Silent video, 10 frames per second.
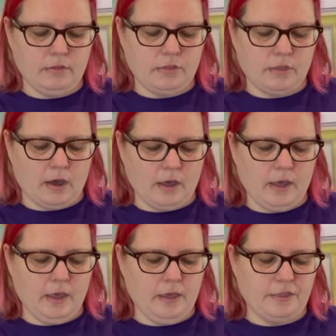
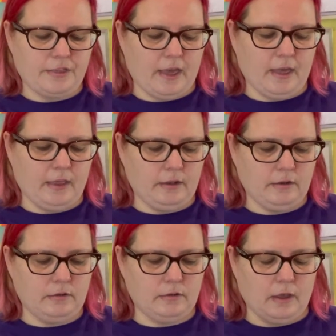dyers
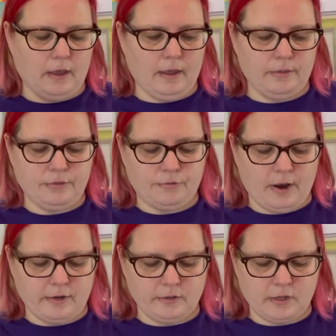and
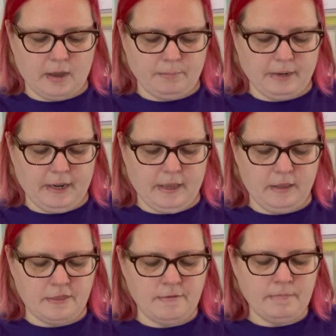thread
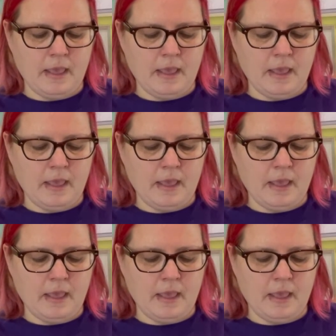companies.